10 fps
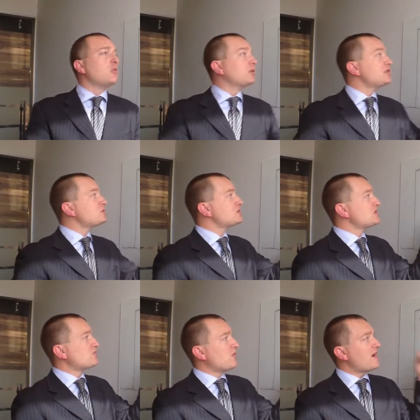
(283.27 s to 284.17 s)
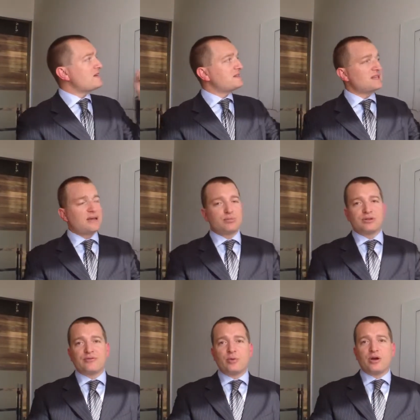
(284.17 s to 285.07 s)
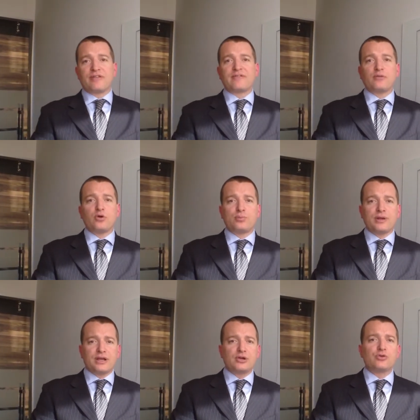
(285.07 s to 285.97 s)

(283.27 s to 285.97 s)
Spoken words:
Well, this was a great example of where a floor plan